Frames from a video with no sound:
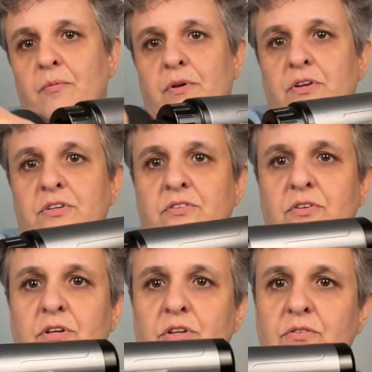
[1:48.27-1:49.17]
You
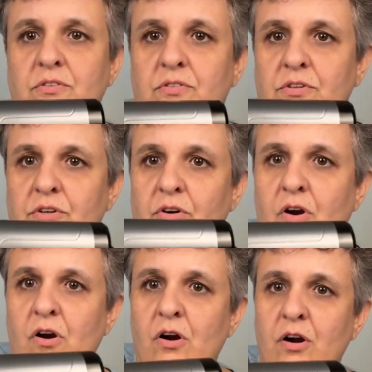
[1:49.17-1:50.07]
can use this on your
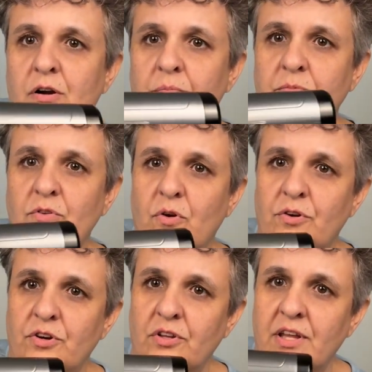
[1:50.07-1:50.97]
arms, on
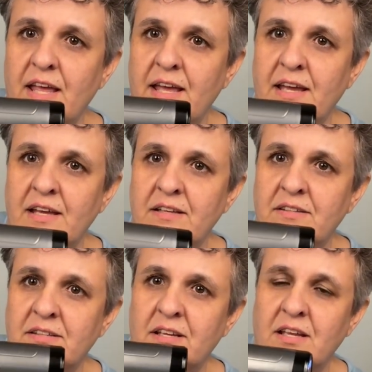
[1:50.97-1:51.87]
your
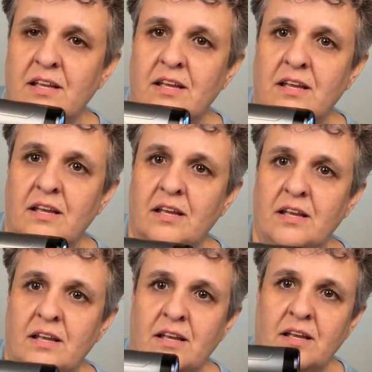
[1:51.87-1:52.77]
legs.
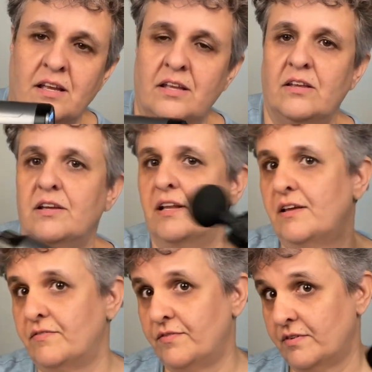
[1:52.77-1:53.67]
You
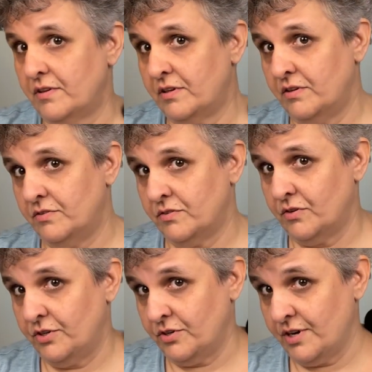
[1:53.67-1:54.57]
can use it
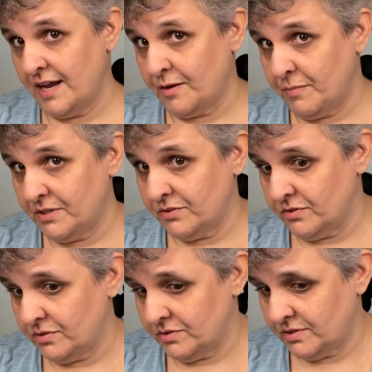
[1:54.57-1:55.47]
on your neck
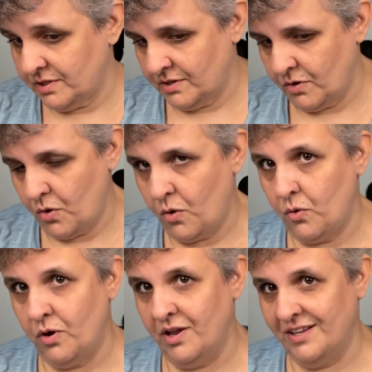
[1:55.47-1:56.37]
muscles.
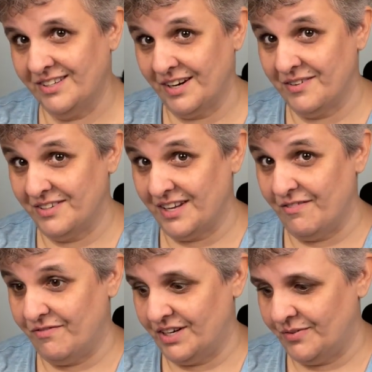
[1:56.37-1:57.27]
Ooh, it's gonna
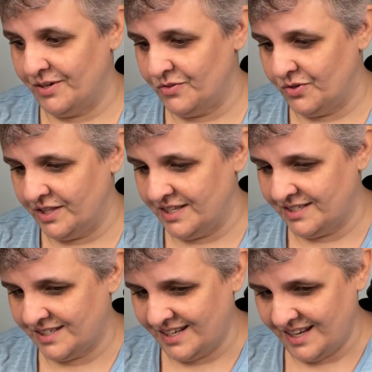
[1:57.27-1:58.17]
sound funny when I'm doing this.